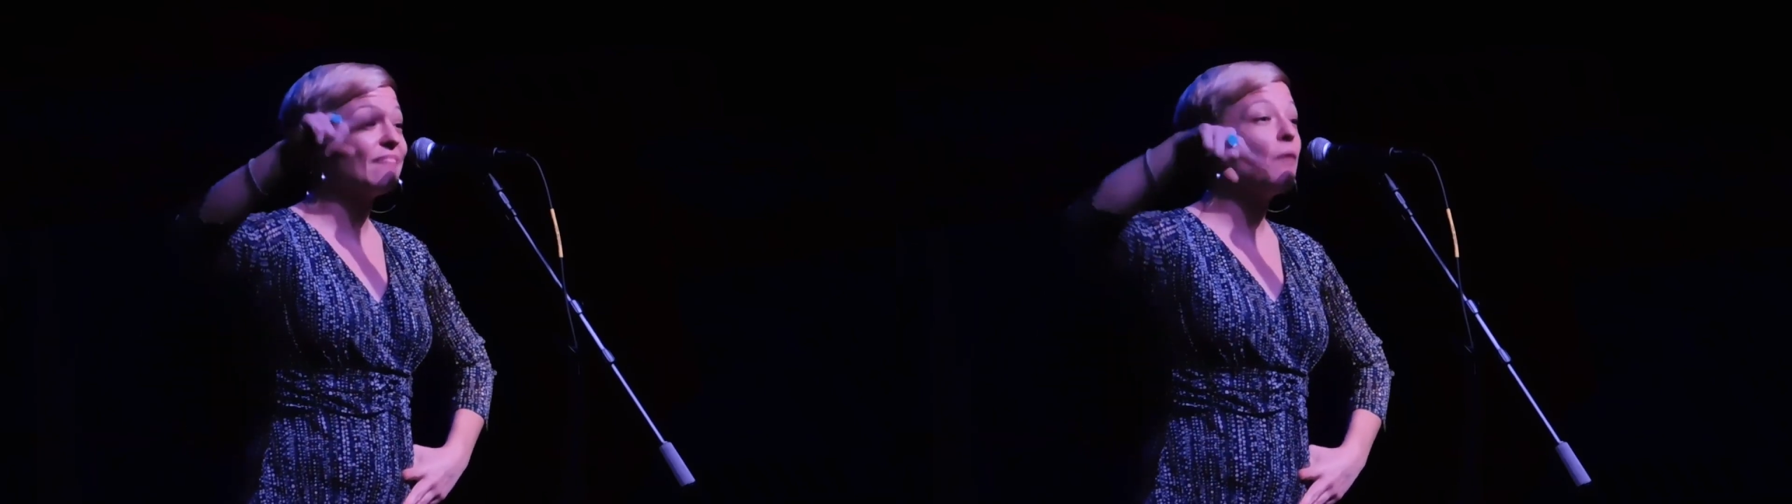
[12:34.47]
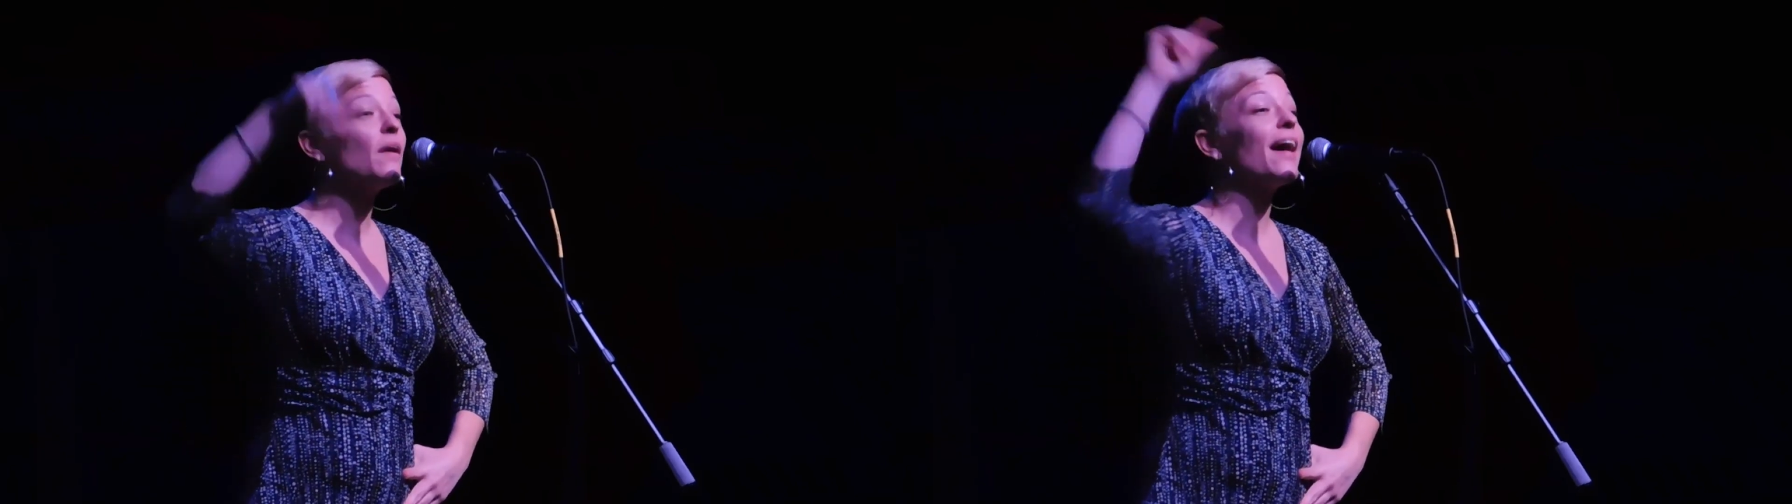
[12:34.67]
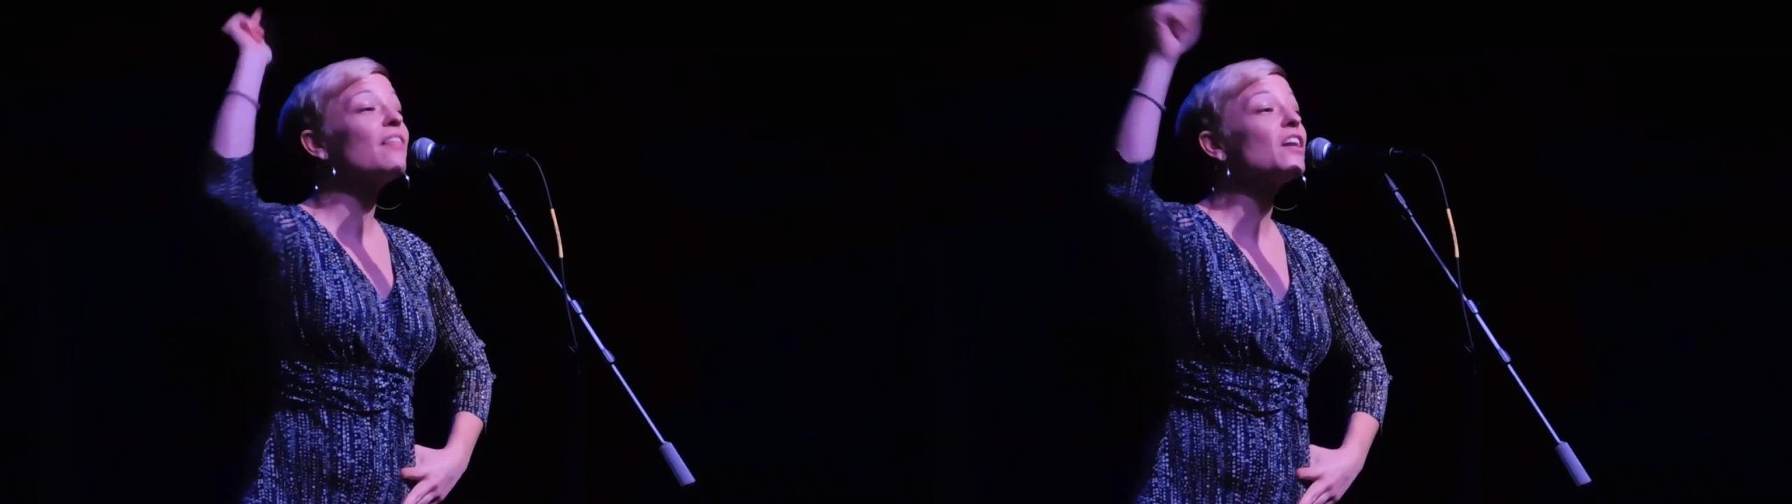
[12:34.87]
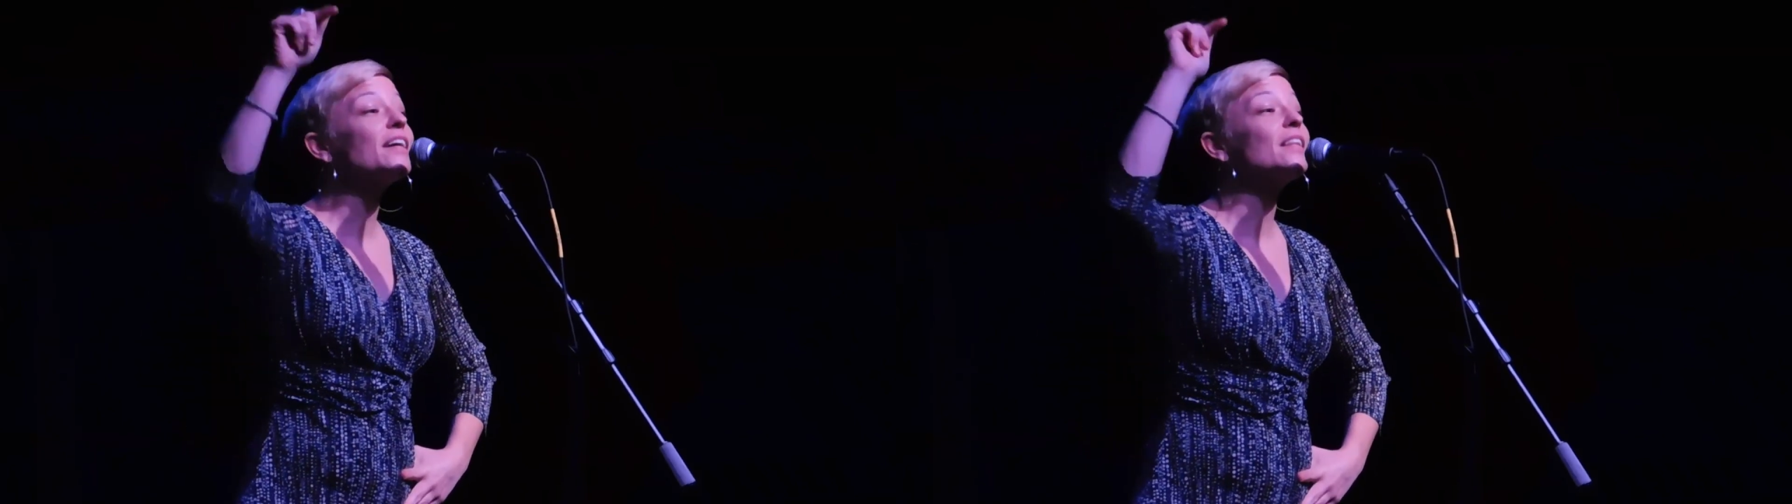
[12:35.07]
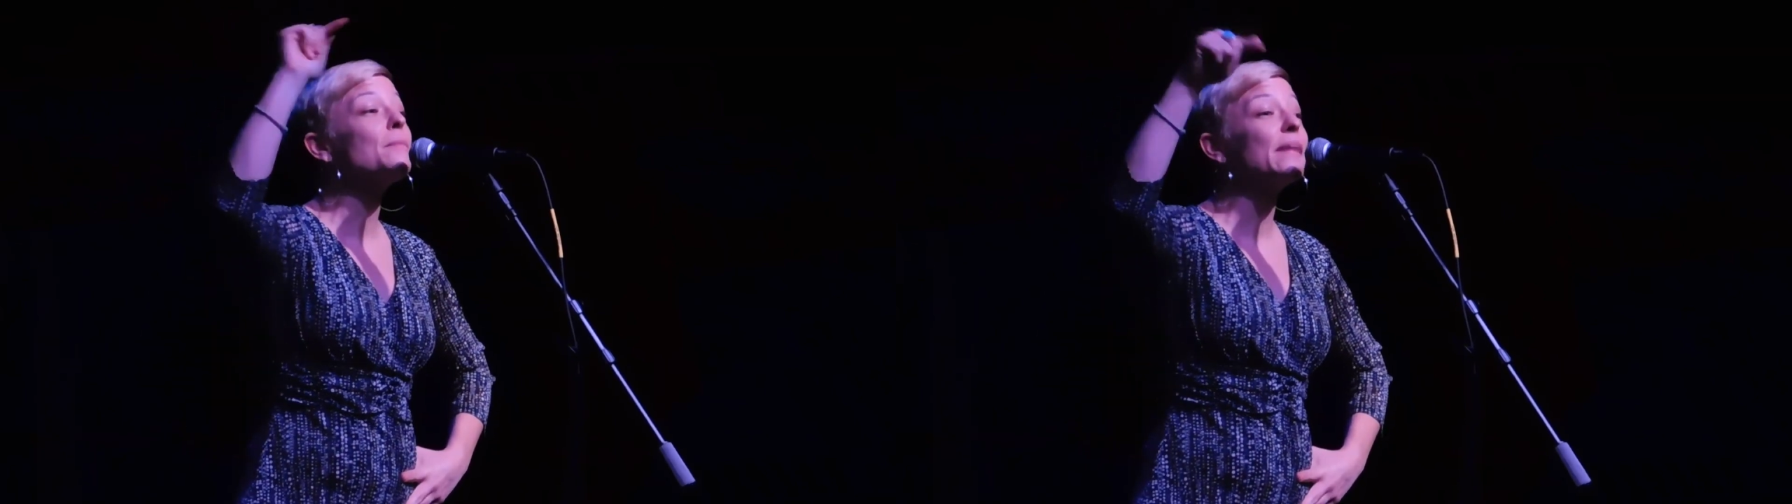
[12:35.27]
And when I look
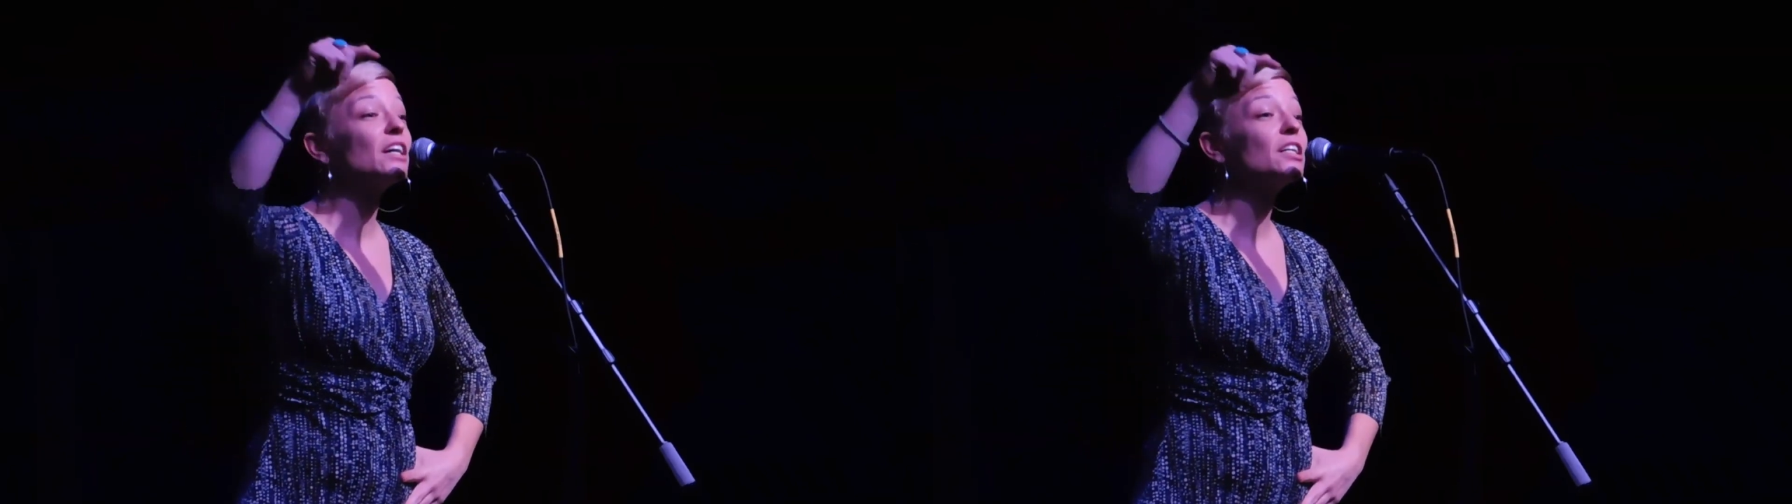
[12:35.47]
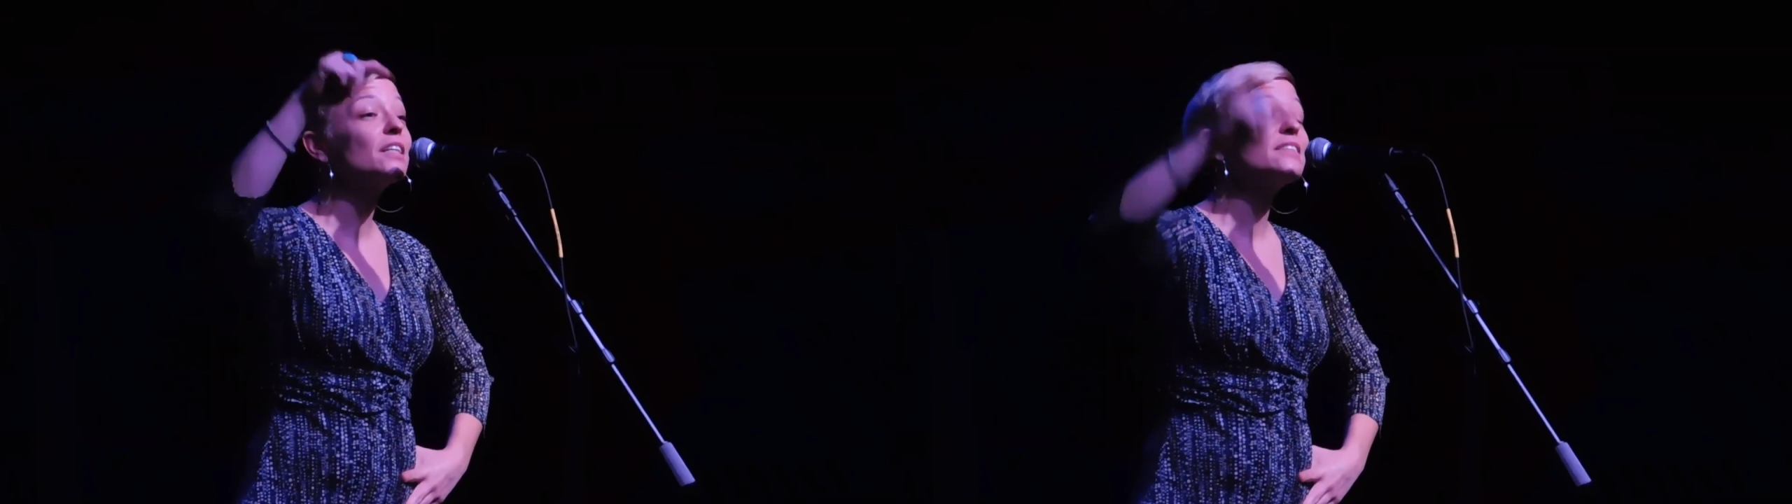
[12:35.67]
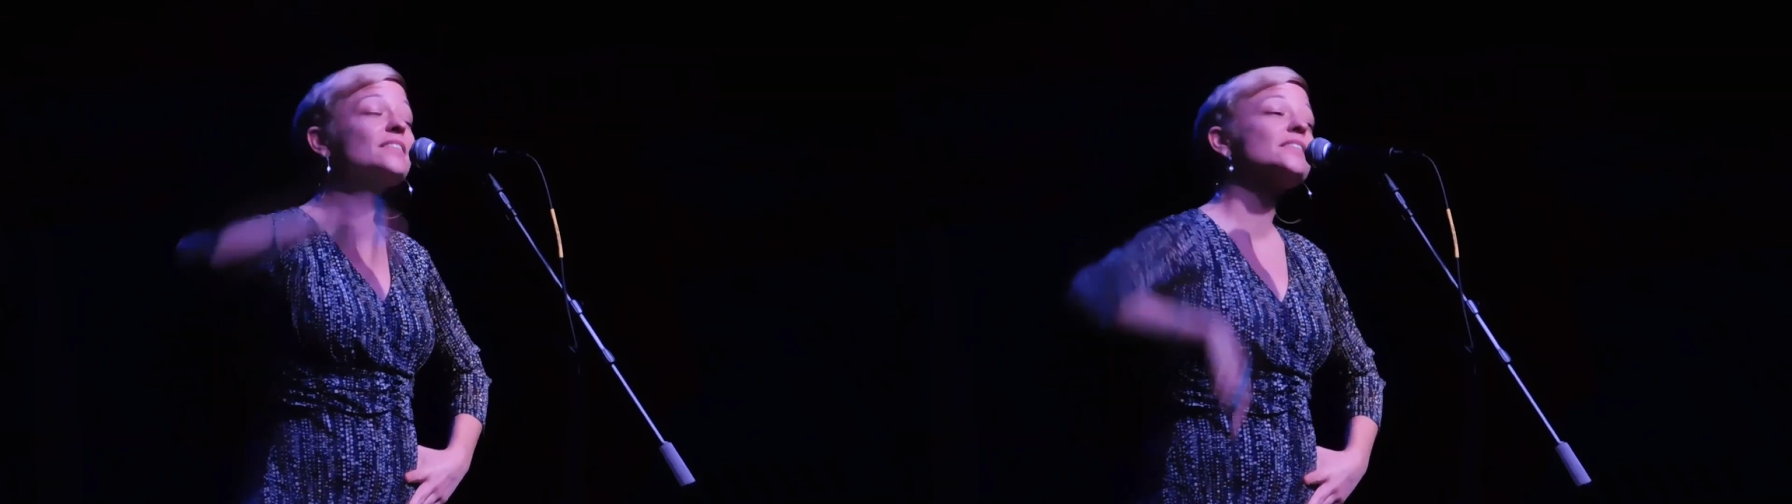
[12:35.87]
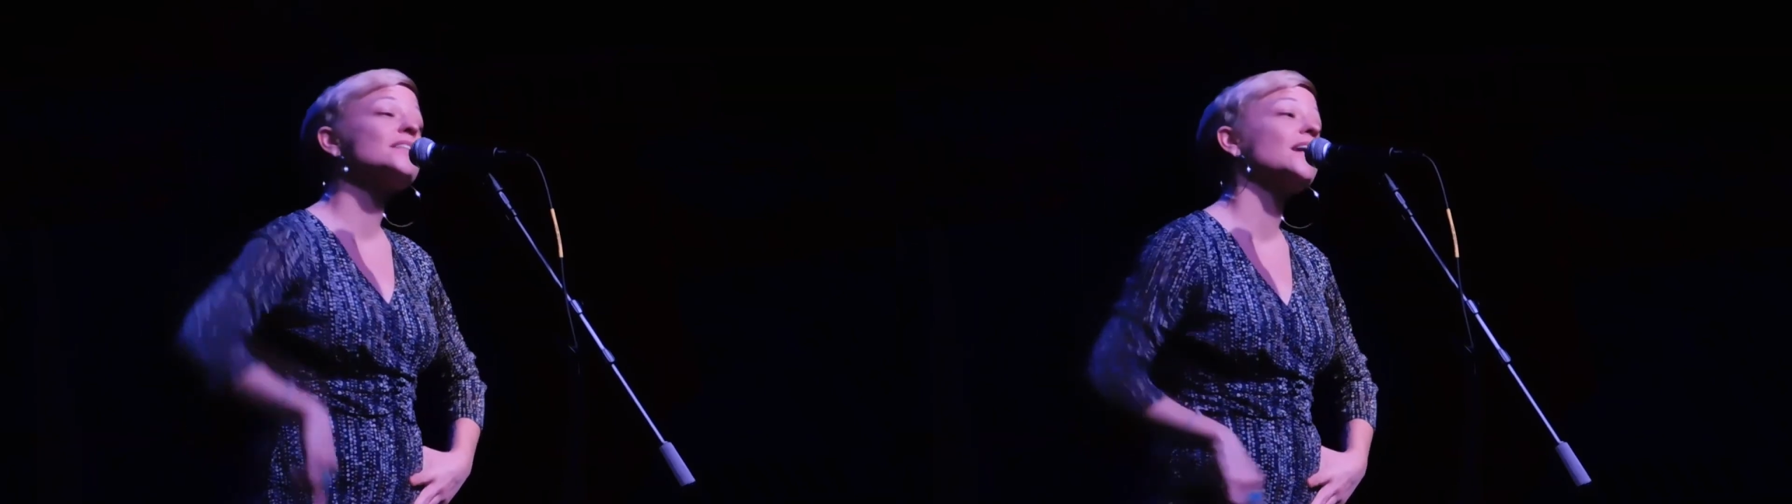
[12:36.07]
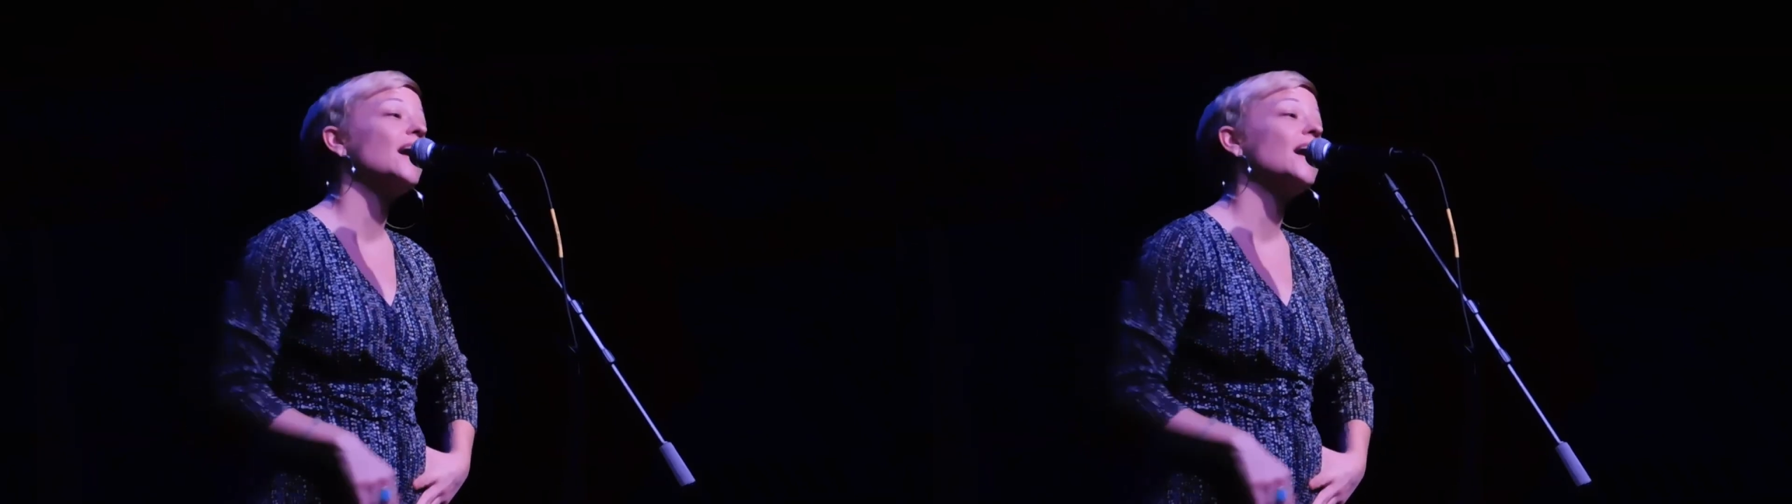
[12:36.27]
in the mirror,